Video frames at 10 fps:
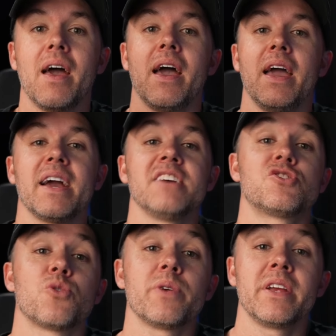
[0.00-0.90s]
Hey guys,
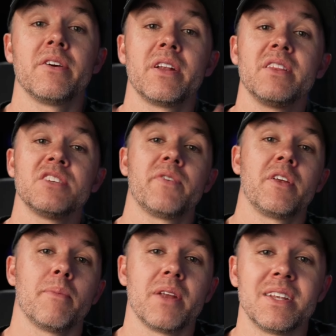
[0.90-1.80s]
Jordan here, and in this video, I'm
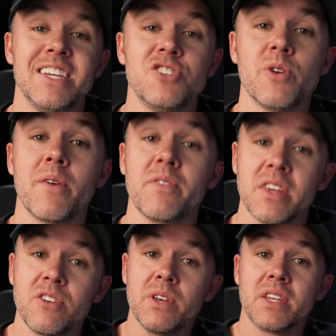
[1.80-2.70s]
gonna teach you everything
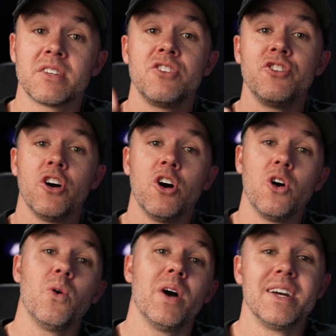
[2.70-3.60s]
you need to
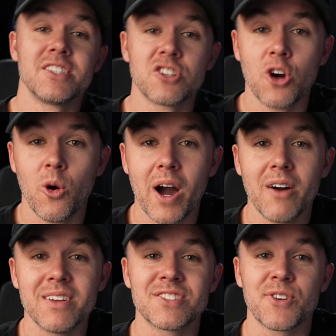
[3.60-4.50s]
know to go out
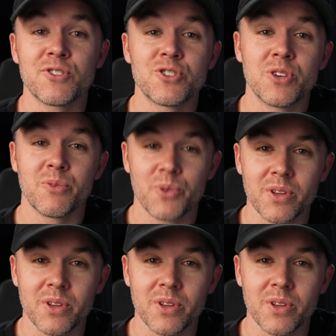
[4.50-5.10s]
and start shooting real